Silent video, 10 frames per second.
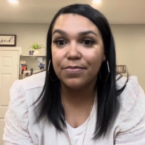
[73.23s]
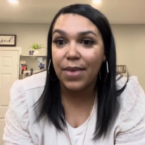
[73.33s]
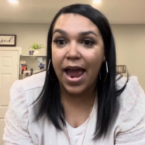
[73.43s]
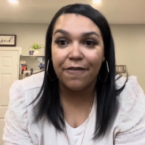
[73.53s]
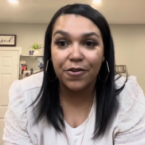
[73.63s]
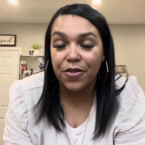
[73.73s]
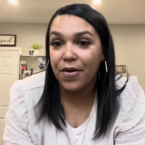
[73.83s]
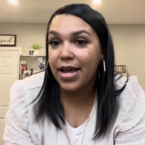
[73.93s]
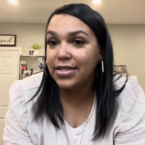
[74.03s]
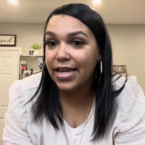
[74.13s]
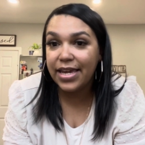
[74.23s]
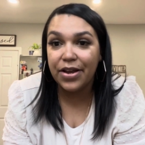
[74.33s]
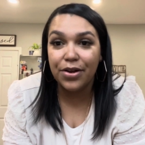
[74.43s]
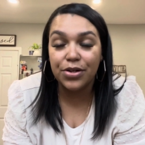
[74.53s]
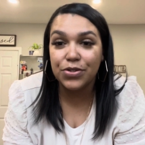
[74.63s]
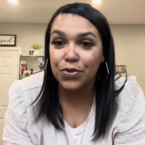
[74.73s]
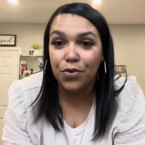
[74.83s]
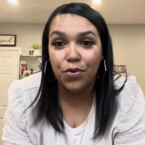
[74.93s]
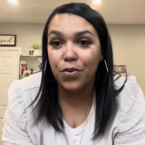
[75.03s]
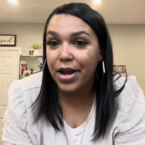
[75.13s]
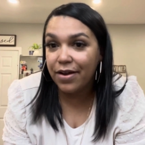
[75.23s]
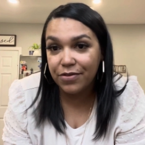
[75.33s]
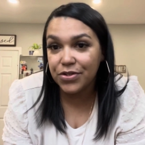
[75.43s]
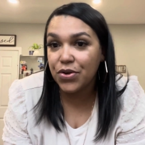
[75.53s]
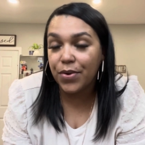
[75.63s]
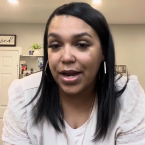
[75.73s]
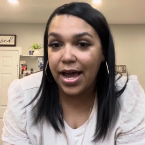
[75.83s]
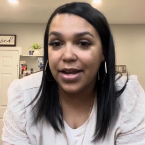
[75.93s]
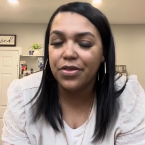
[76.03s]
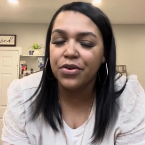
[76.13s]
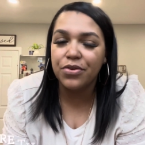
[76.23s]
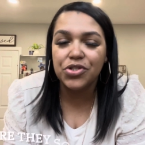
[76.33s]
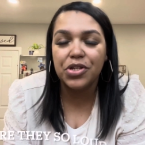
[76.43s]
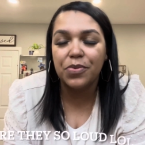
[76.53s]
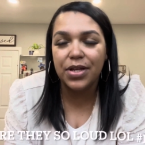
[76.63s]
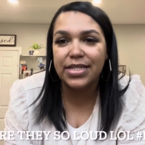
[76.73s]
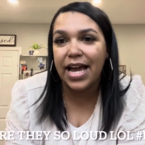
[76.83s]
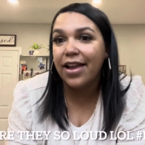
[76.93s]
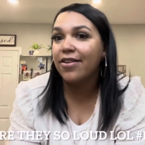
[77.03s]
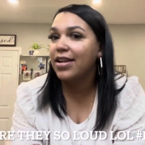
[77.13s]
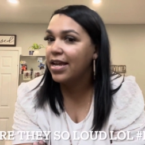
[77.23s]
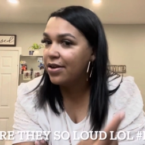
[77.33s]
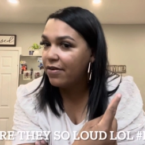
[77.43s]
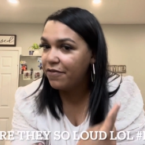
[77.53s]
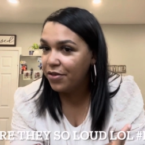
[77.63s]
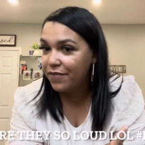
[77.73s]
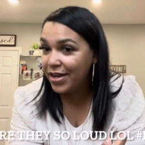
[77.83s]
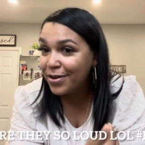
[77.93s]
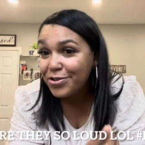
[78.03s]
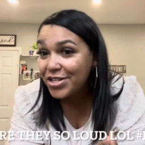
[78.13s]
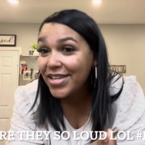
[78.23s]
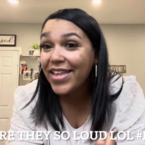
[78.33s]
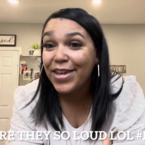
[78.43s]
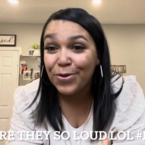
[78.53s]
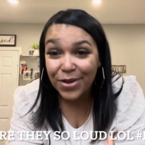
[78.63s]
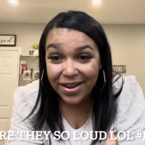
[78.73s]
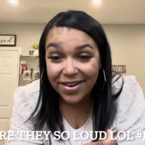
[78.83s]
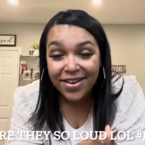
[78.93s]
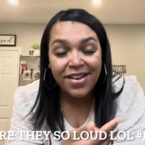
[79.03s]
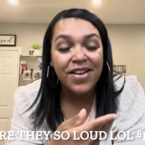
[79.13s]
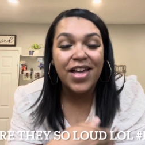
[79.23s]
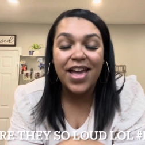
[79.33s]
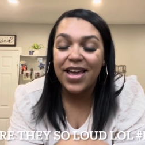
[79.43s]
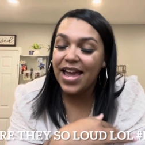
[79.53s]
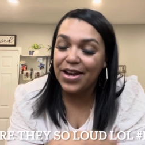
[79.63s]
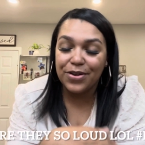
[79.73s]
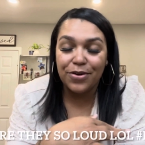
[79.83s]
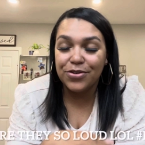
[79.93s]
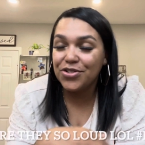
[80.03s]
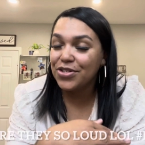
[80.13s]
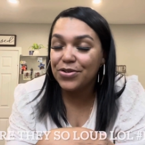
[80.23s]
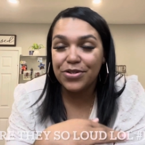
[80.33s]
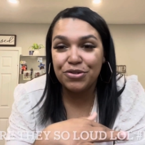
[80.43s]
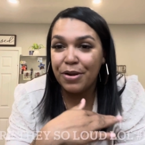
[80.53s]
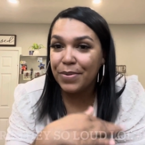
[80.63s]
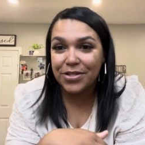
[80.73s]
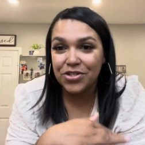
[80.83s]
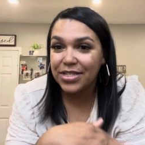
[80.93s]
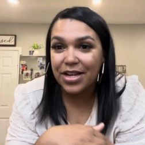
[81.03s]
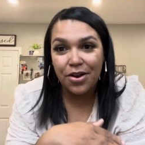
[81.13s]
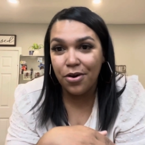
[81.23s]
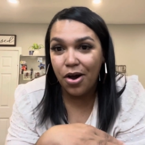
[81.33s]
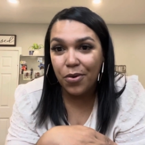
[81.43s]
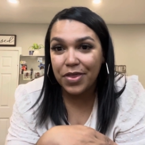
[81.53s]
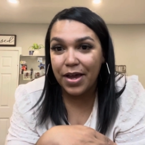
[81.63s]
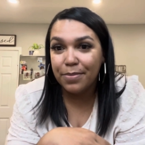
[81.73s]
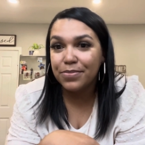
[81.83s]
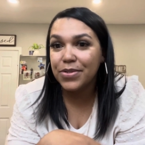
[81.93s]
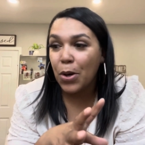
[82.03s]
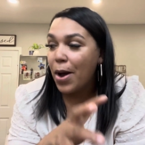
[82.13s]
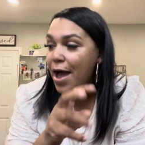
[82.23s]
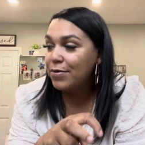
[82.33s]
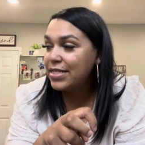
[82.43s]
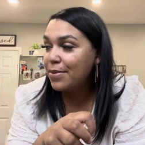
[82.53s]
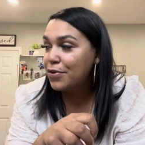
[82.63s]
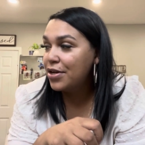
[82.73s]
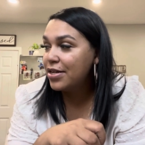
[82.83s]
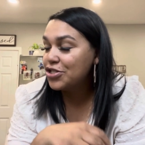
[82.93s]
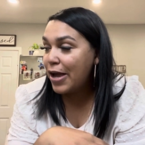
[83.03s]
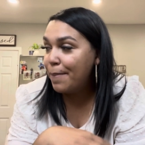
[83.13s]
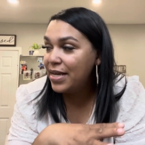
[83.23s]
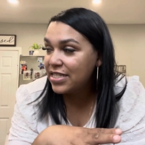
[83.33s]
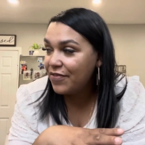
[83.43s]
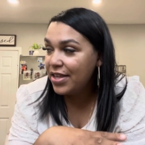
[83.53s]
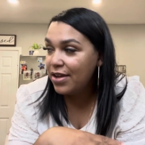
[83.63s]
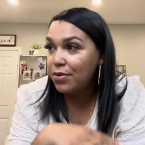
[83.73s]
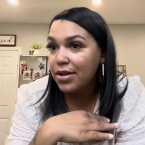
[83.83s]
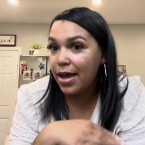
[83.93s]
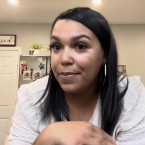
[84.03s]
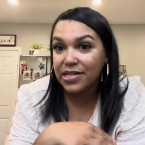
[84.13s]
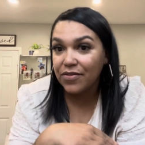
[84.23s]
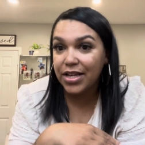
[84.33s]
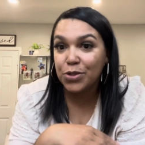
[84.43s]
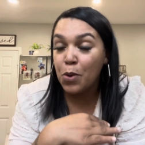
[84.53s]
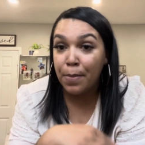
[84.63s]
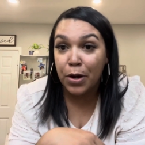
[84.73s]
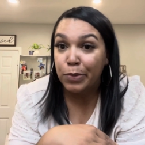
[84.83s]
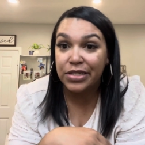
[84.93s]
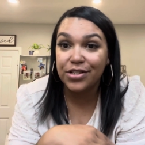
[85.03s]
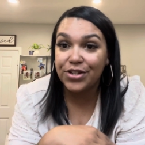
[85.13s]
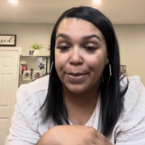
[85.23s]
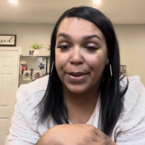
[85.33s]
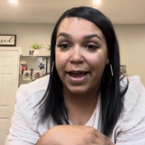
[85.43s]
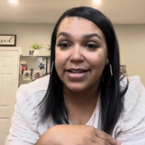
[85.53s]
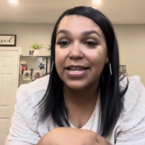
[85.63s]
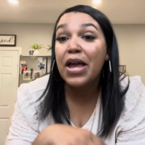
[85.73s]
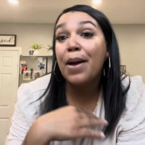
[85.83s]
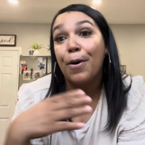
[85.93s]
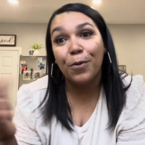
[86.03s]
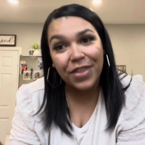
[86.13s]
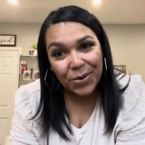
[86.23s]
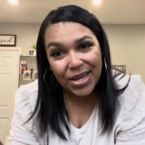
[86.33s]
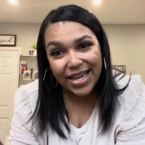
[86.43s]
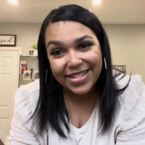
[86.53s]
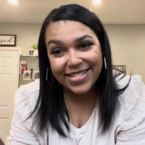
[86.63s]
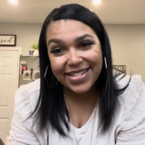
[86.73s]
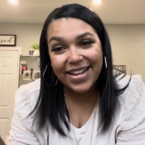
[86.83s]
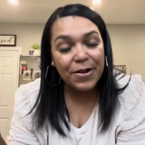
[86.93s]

after they're at daycare, school, whatever's going on, they're usually really tired and full of energy, like you hear, and a grocery store trip is just a no-go with them. So I was able to shop peacefully, well, not peacefully because Walmart was like jam-packed, but without kids.